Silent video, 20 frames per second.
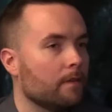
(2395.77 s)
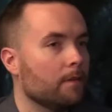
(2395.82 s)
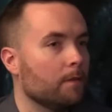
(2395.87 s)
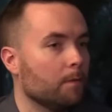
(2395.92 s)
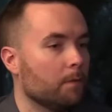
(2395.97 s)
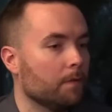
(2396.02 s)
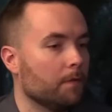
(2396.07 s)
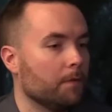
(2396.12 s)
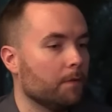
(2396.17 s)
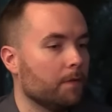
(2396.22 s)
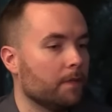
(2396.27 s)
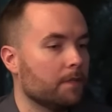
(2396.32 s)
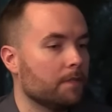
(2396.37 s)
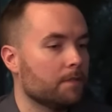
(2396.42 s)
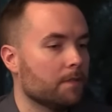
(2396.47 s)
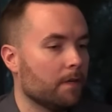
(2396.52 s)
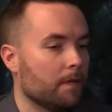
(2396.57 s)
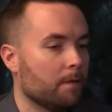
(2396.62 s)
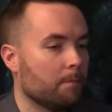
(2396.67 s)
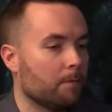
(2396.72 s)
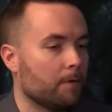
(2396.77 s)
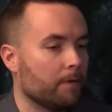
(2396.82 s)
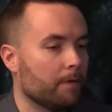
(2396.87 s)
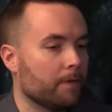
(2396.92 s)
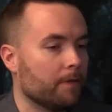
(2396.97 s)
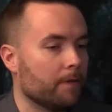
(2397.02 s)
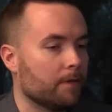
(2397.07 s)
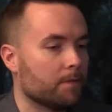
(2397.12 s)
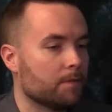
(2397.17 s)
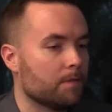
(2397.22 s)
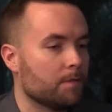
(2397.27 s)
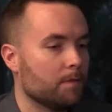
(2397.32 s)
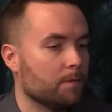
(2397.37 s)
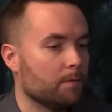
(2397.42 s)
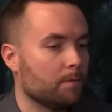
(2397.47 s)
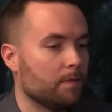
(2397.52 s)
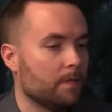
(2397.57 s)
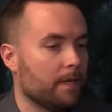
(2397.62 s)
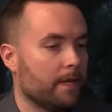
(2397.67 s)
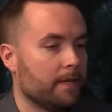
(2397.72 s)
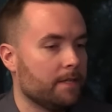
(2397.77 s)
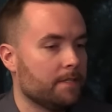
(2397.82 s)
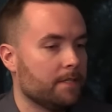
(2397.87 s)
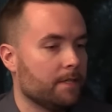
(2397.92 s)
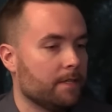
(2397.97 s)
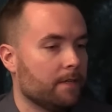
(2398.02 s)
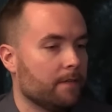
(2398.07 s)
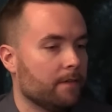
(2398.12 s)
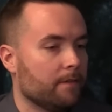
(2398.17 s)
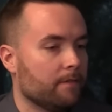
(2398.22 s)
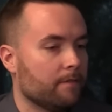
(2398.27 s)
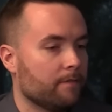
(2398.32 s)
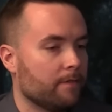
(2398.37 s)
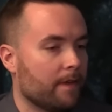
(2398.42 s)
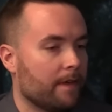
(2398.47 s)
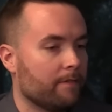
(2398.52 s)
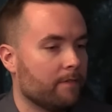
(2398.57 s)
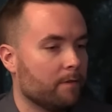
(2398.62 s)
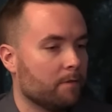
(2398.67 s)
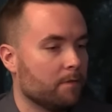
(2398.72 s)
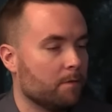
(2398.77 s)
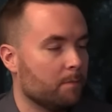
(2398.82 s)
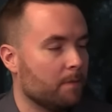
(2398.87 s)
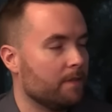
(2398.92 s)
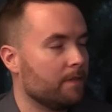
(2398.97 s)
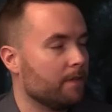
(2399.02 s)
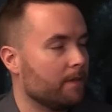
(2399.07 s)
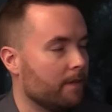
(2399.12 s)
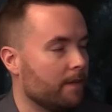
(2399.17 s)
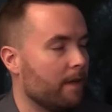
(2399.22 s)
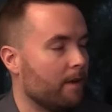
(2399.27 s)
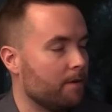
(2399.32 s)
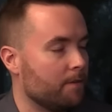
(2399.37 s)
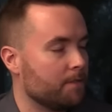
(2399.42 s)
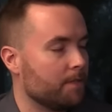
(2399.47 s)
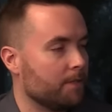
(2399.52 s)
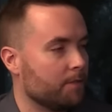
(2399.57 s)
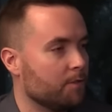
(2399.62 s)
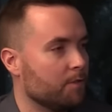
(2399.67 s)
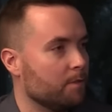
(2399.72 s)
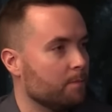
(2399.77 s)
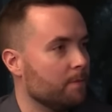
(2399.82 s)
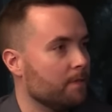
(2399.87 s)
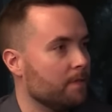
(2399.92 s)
You alluded earlier to the idea of having the Mythic encounters actually